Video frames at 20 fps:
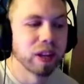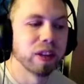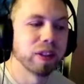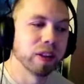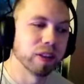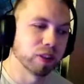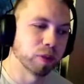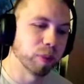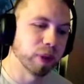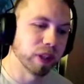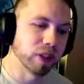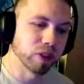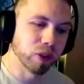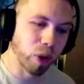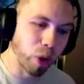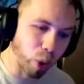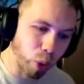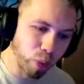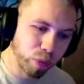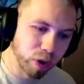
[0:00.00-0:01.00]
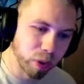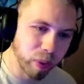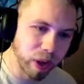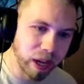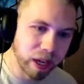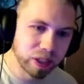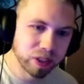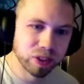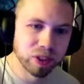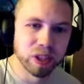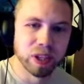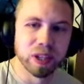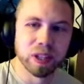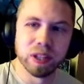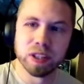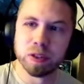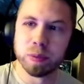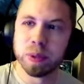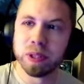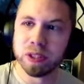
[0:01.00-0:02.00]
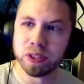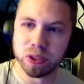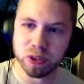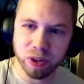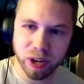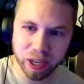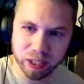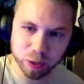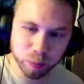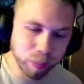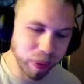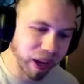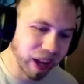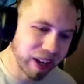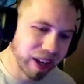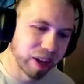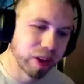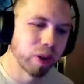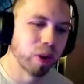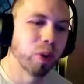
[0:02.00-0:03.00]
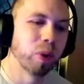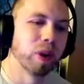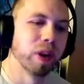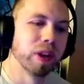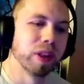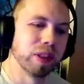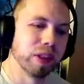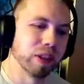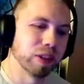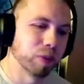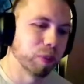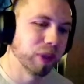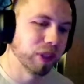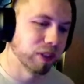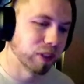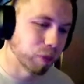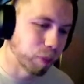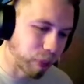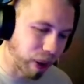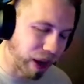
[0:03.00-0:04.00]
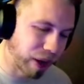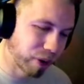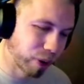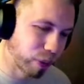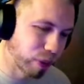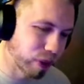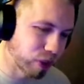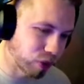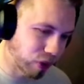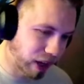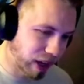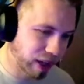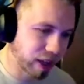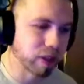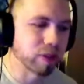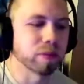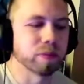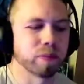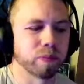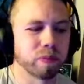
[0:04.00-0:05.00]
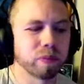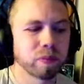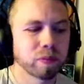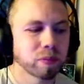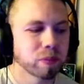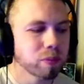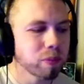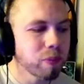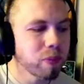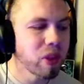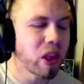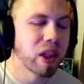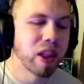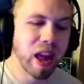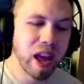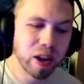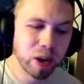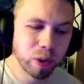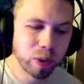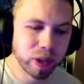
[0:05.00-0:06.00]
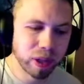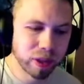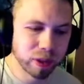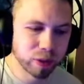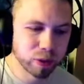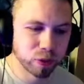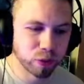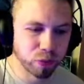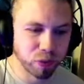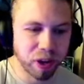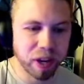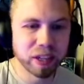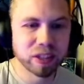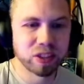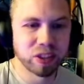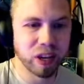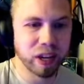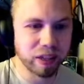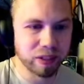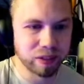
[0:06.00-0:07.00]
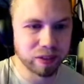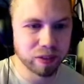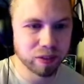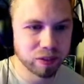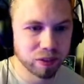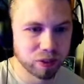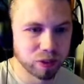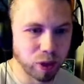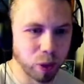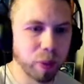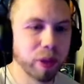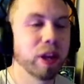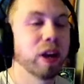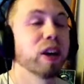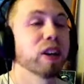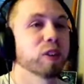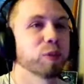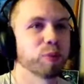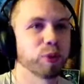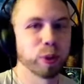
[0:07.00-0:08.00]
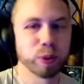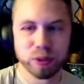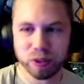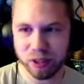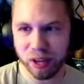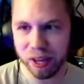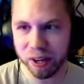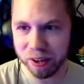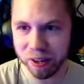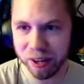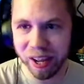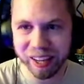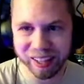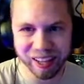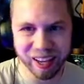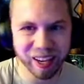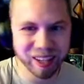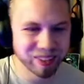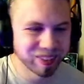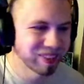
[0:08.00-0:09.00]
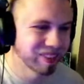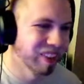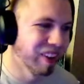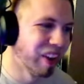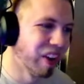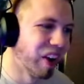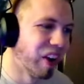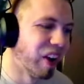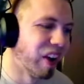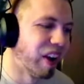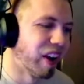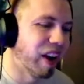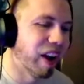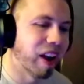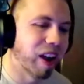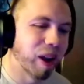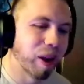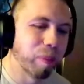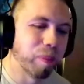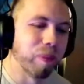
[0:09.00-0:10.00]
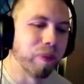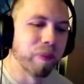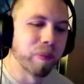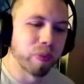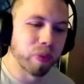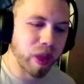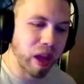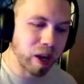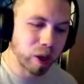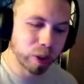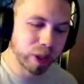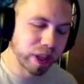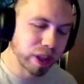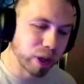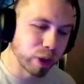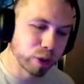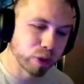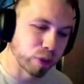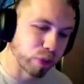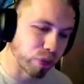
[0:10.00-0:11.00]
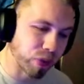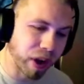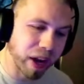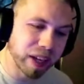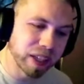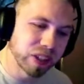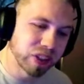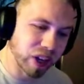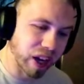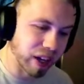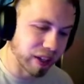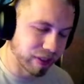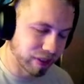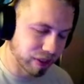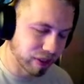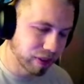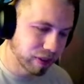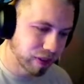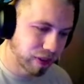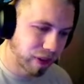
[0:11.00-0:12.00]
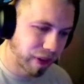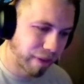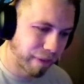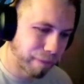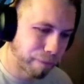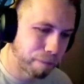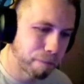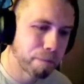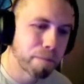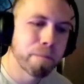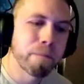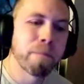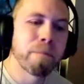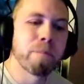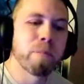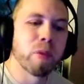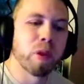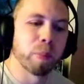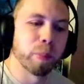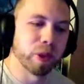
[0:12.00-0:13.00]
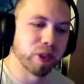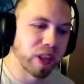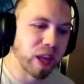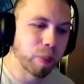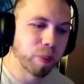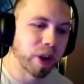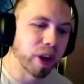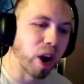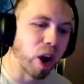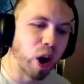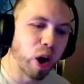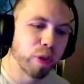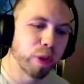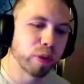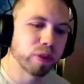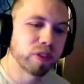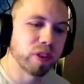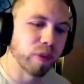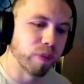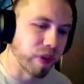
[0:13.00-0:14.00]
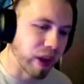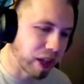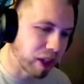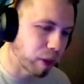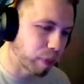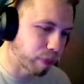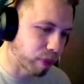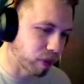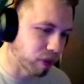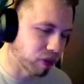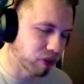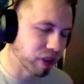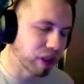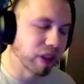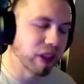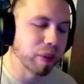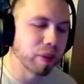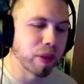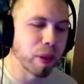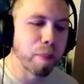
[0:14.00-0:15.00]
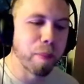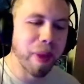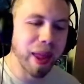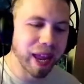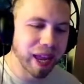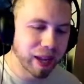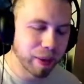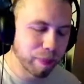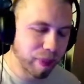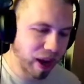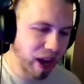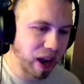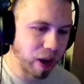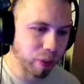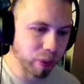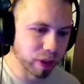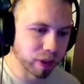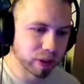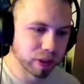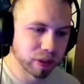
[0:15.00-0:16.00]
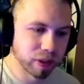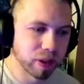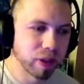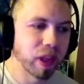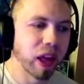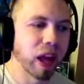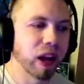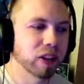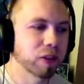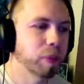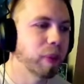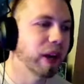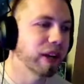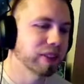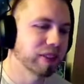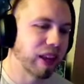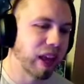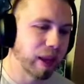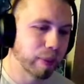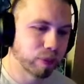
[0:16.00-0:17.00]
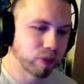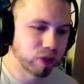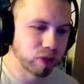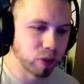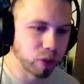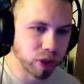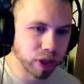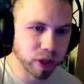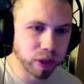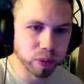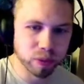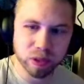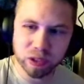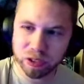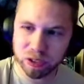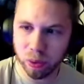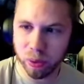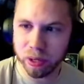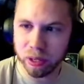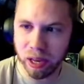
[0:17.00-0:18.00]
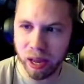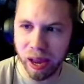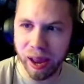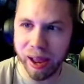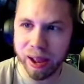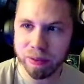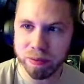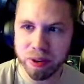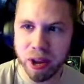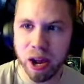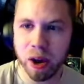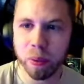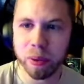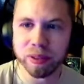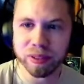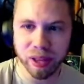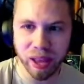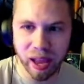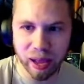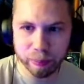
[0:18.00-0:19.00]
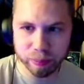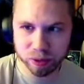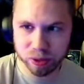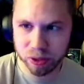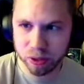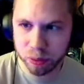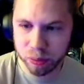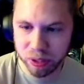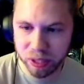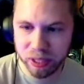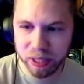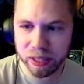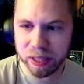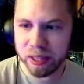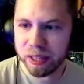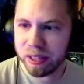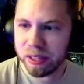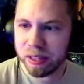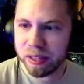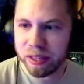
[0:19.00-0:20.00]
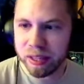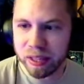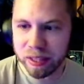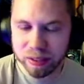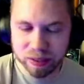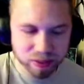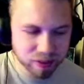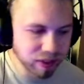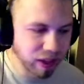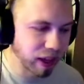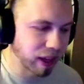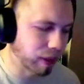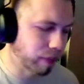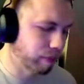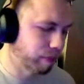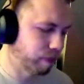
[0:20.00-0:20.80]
this means Overwatch, this means Crash Bandicoot, this means Spyro the Dragon not only those franchises, Tony Hawk's Pro Skater, I guess, um, not only those franchises, but they bring all those developers and the, the manpower the Xbox Game Studios is going to have now is absolutely insane.